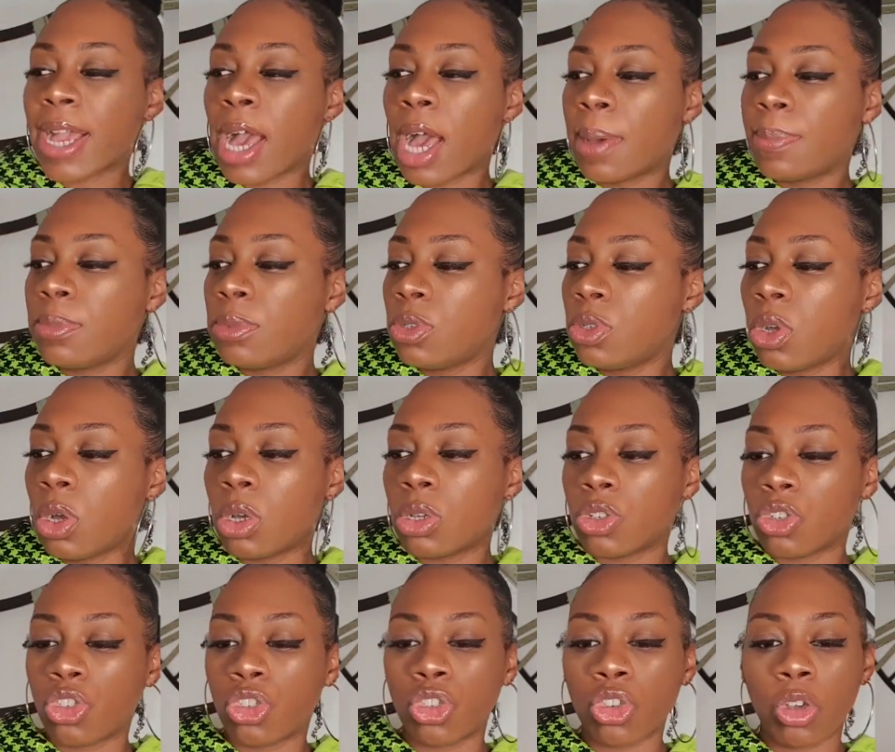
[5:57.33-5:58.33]
I'm not
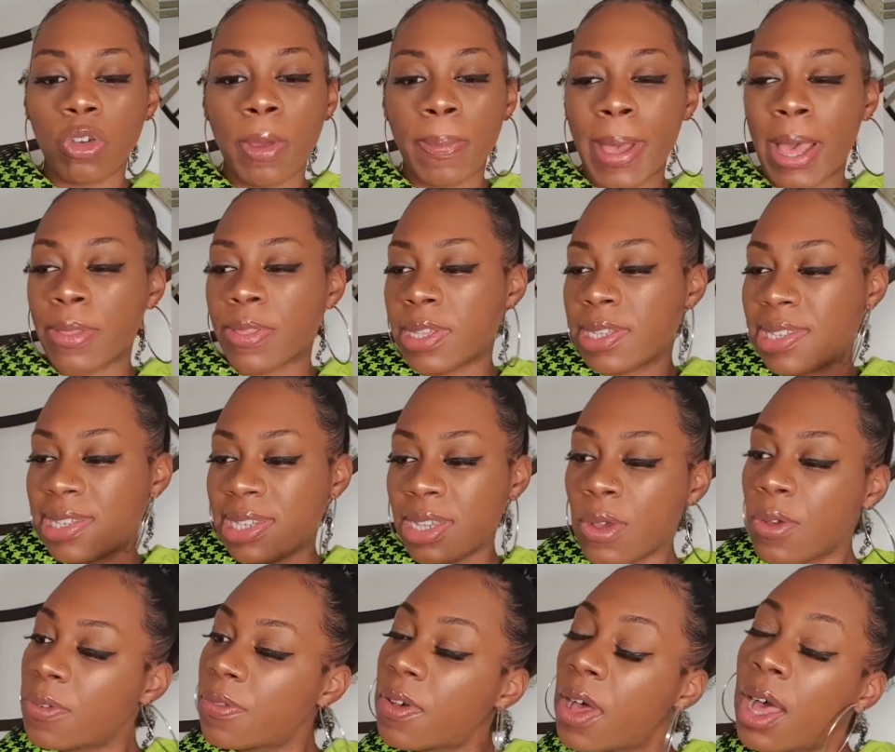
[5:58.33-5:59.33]
sure about the
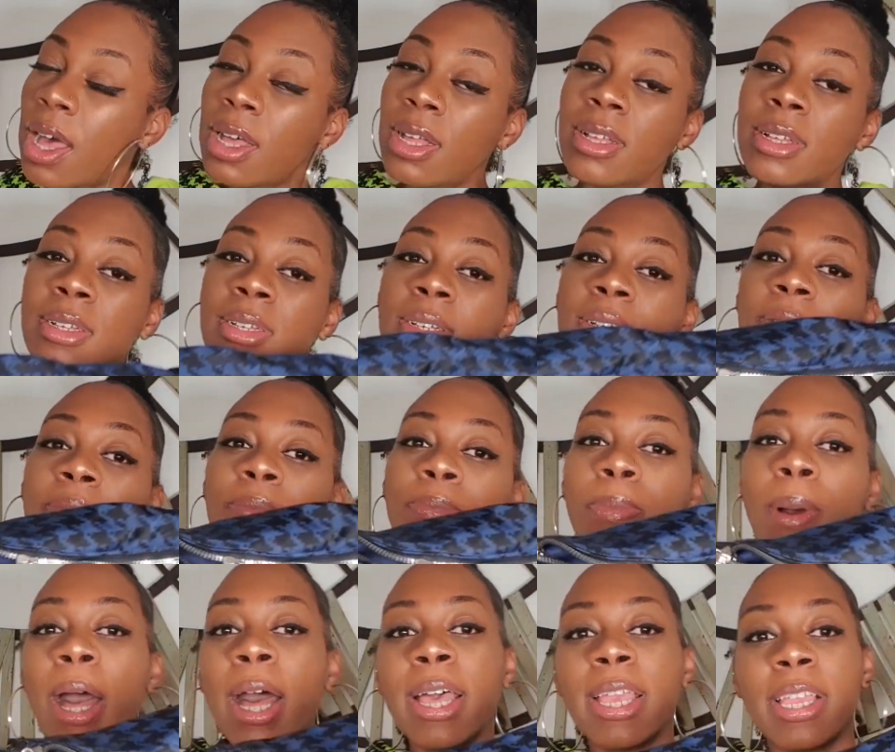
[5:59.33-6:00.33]
silver,
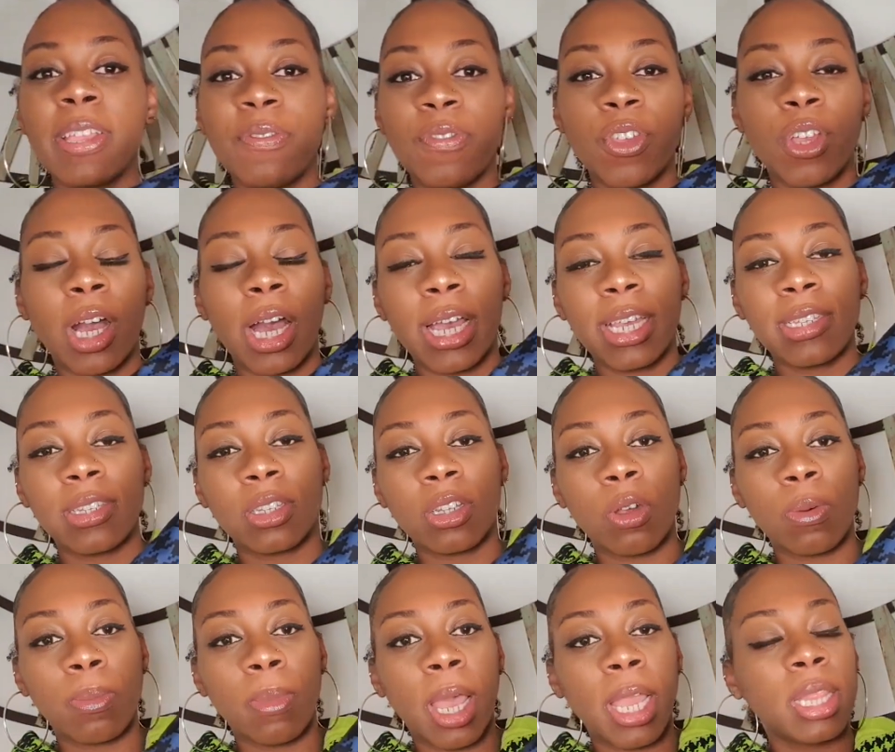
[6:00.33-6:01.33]
but if you guys
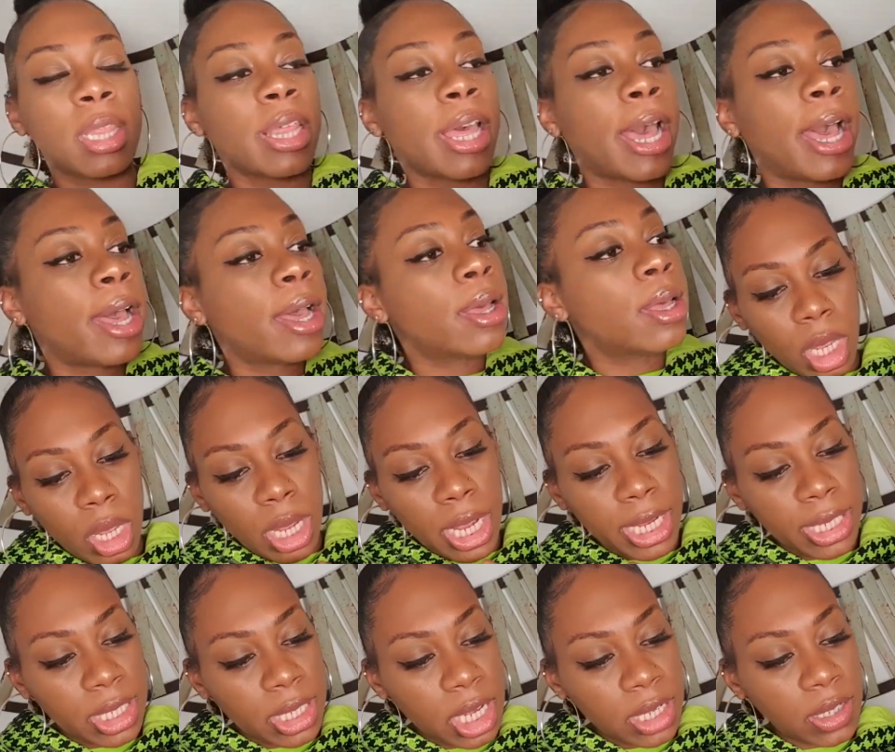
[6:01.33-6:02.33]
don't mind that,
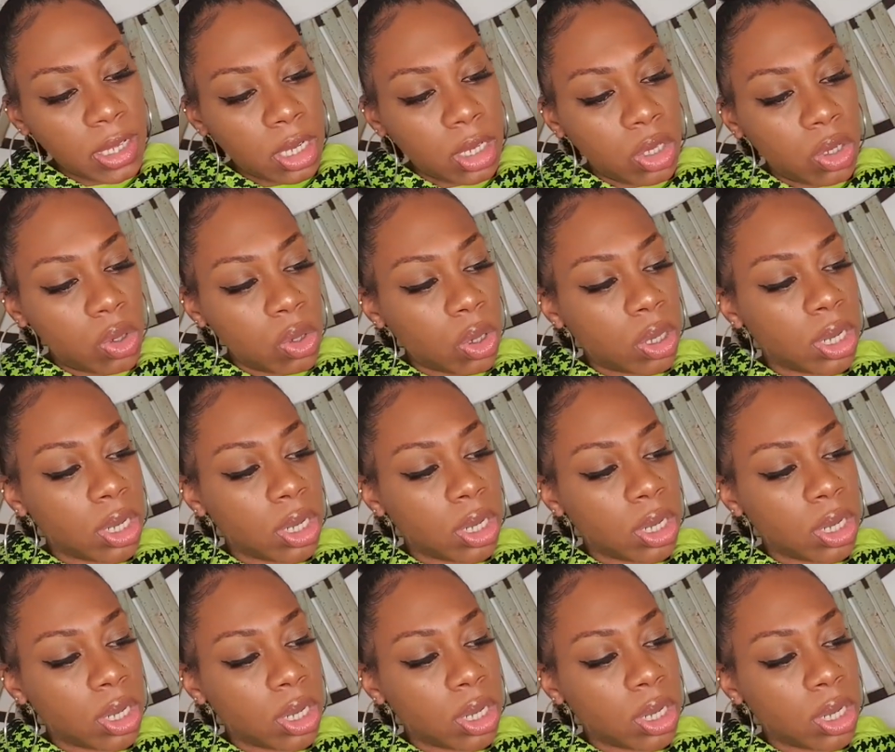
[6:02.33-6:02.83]
it doesn't look